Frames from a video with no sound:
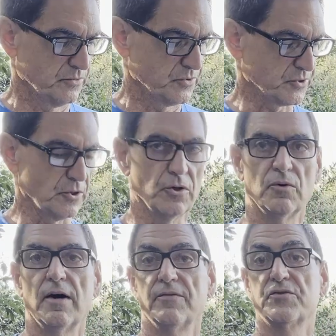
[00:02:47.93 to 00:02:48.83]

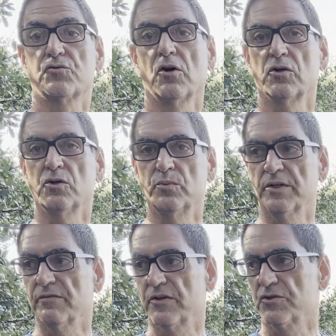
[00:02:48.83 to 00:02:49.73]
So I've struggled
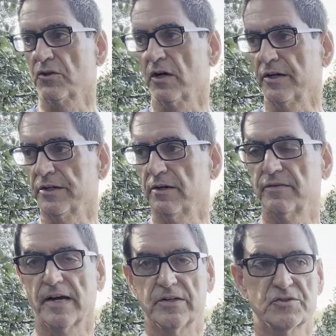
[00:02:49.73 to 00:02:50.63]
with conventional gardening.
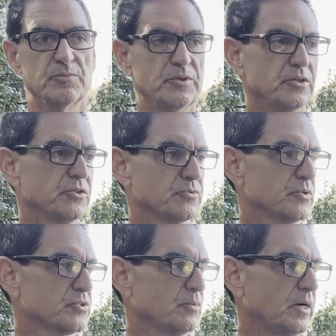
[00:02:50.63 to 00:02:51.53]
I've gotten some yields
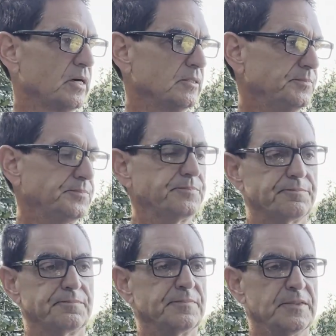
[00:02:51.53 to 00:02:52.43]
once in a while,
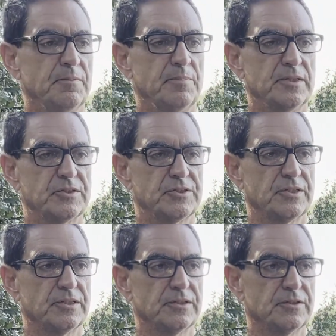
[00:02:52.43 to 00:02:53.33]
but
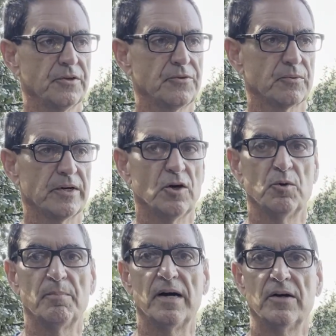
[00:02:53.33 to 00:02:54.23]
nothing to write home
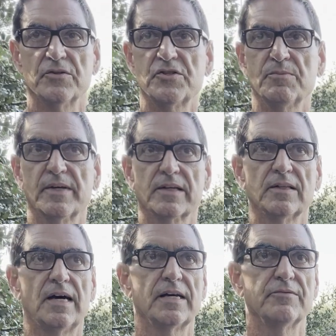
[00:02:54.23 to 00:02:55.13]
about. It seemed like a
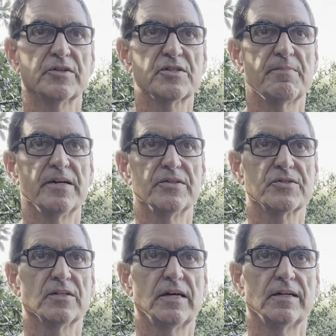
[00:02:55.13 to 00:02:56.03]
lot of
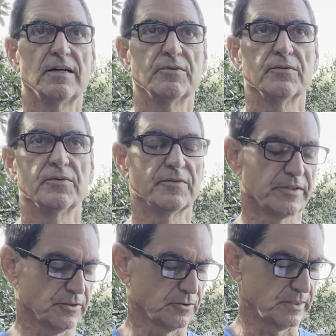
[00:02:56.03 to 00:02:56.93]
expense, a lot of effort for
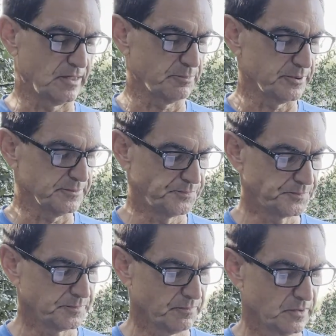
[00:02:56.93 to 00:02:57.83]
very little output.
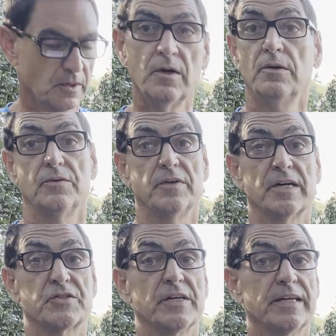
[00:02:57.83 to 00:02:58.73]

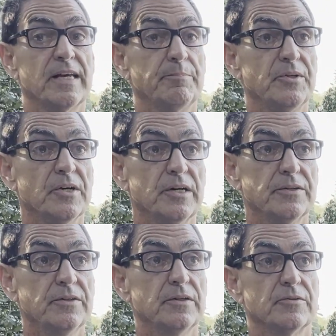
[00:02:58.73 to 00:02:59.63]
Not to say it can't be
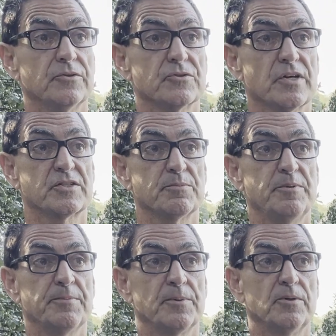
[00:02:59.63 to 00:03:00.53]
done. There's of
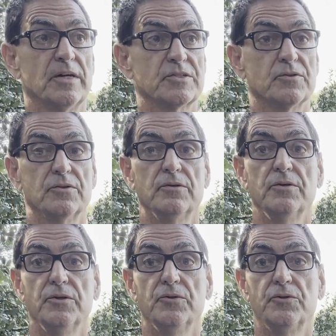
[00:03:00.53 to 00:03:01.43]
people, lots of
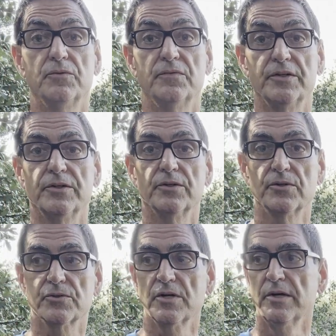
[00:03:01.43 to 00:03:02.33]
YouTube
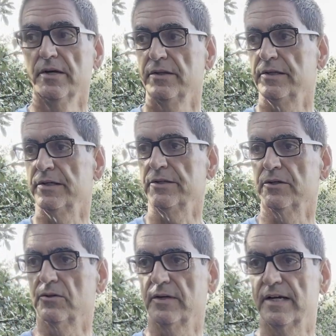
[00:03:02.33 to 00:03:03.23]
videos that
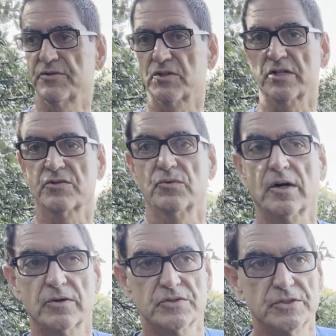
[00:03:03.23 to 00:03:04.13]
have successful
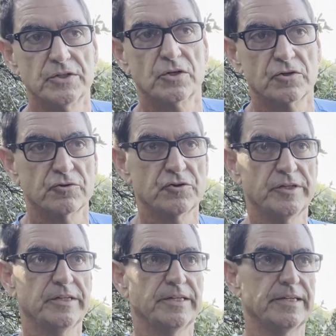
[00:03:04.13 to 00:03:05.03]
gardens in the hill
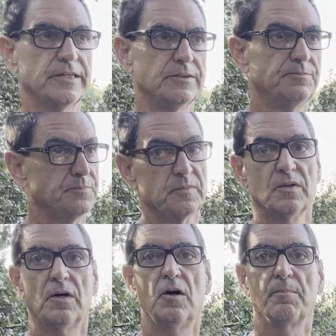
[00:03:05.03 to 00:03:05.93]
country, and
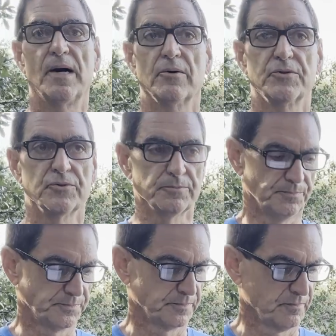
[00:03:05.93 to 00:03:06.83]
all the power to them.
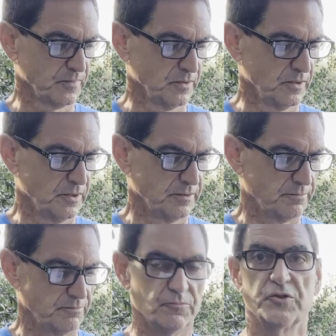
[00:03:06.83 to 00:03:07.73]

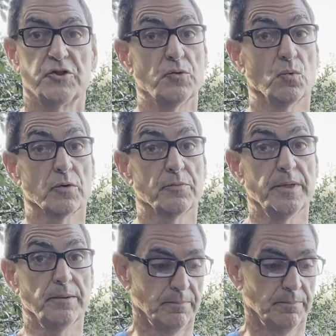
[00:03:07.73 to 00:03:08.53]
Just didn't work for me.